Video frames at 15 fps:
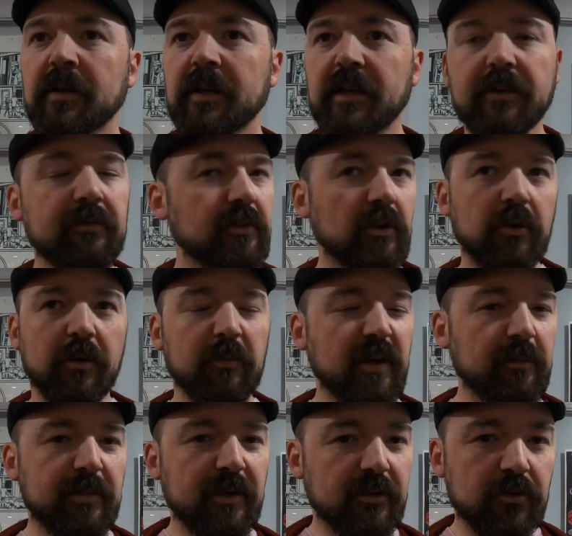even though it
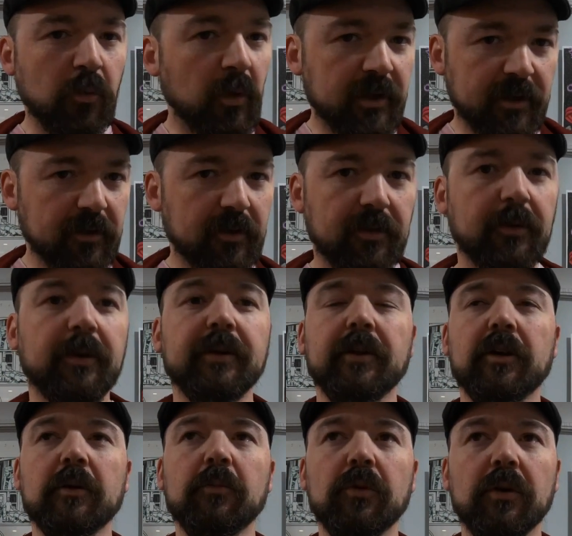might be a $20 or a
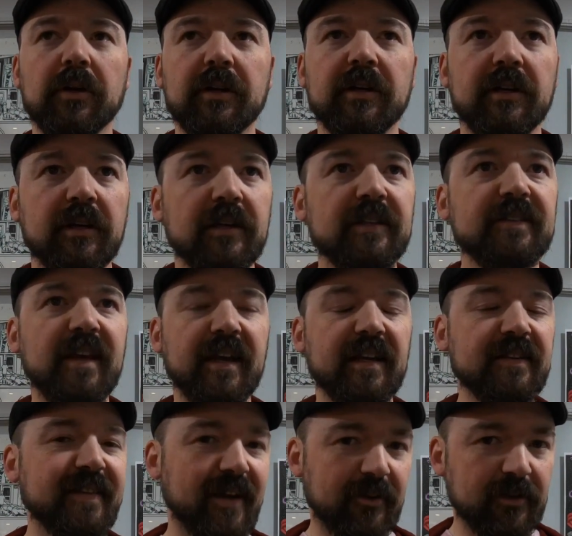$30 book, take
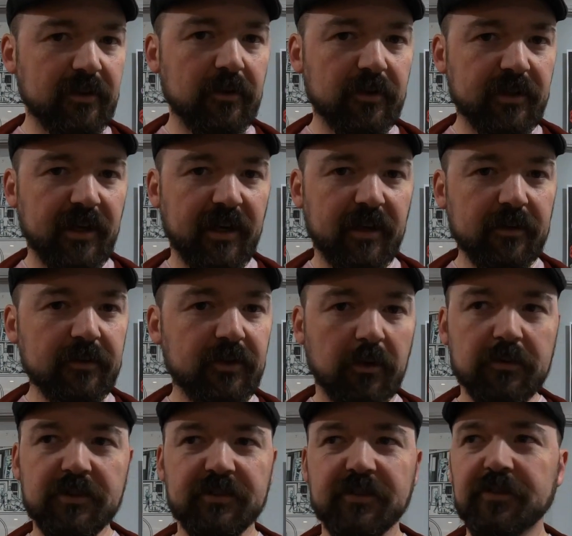it down and look at it.
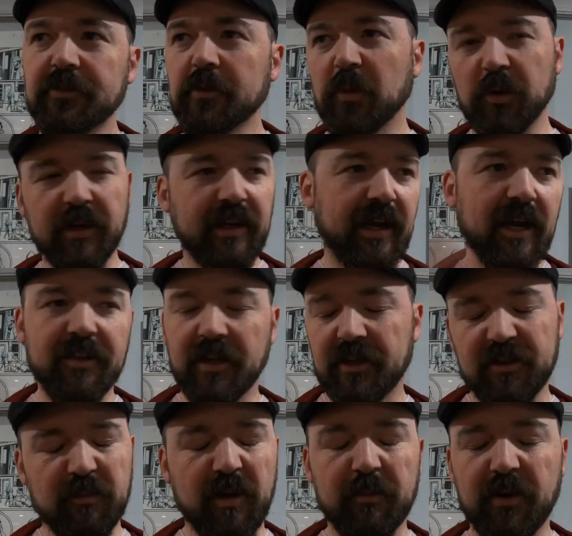Don't just assume, okay, add
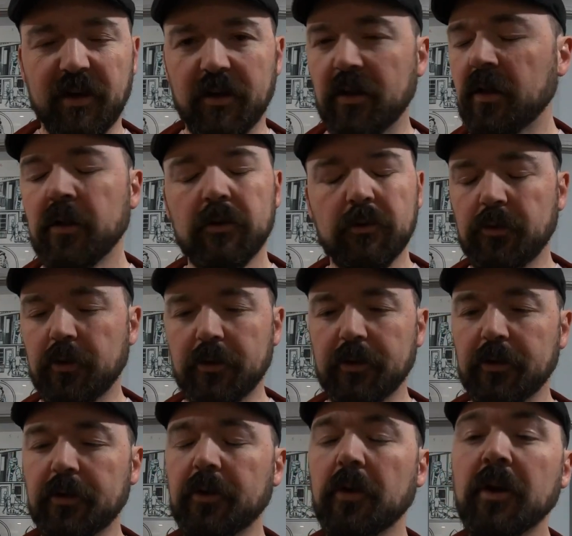that to my pile.
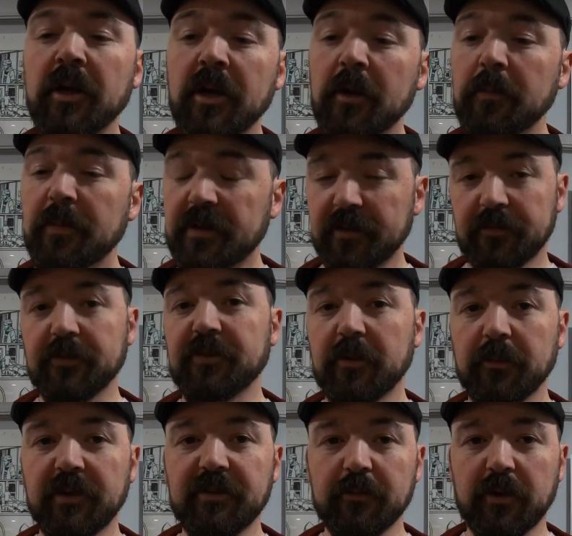No. Because for
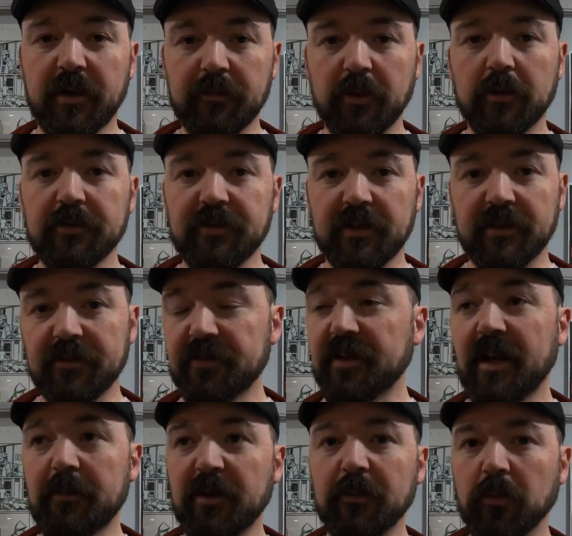some reason what I'm noticing, and this is
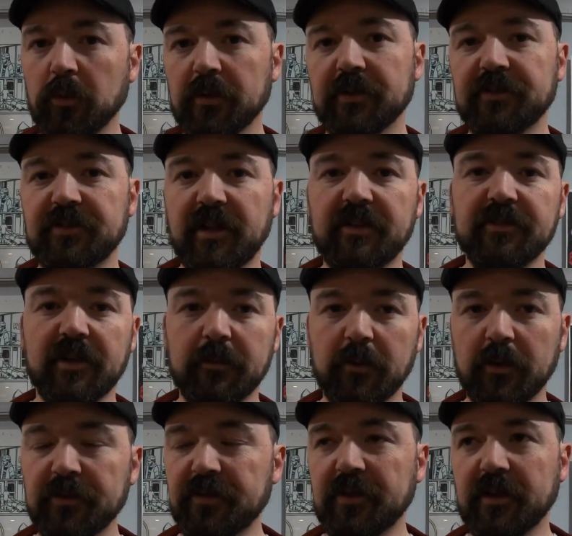happening more in the States than I'm
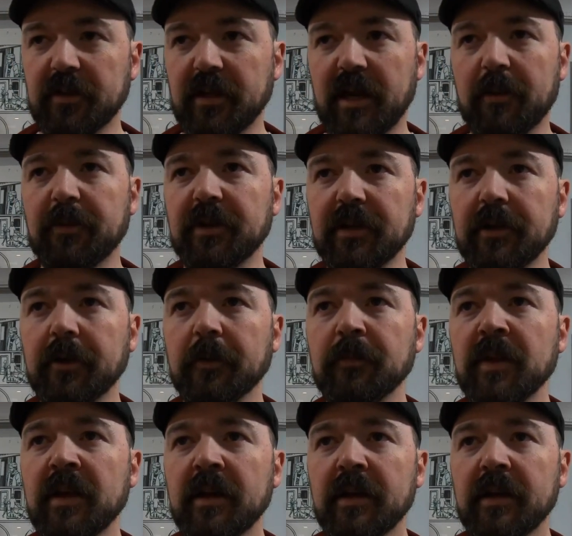noticing it happening
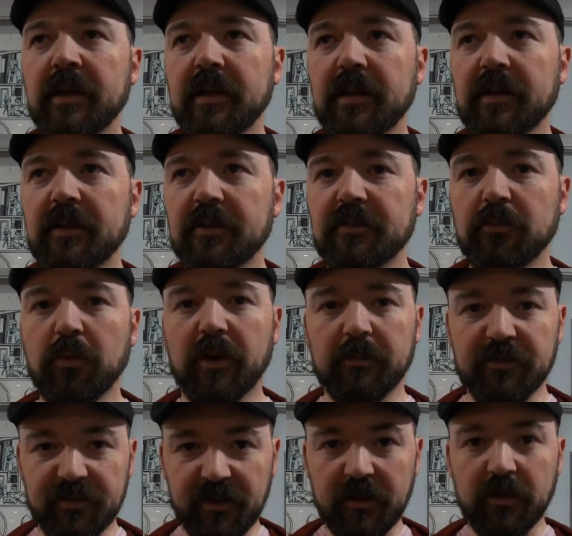here, is what
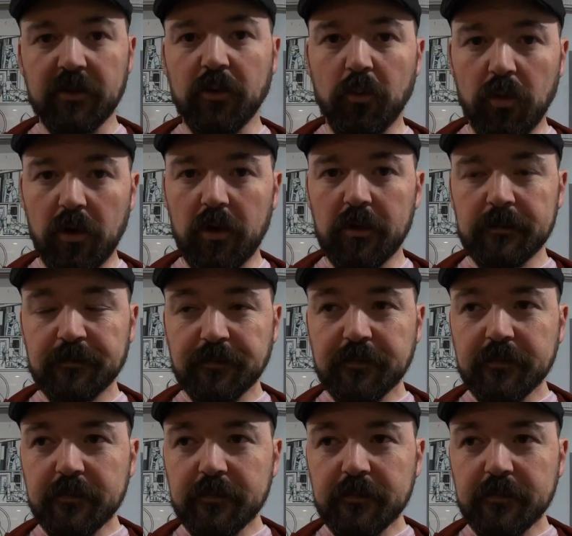I'm seeing on the wall,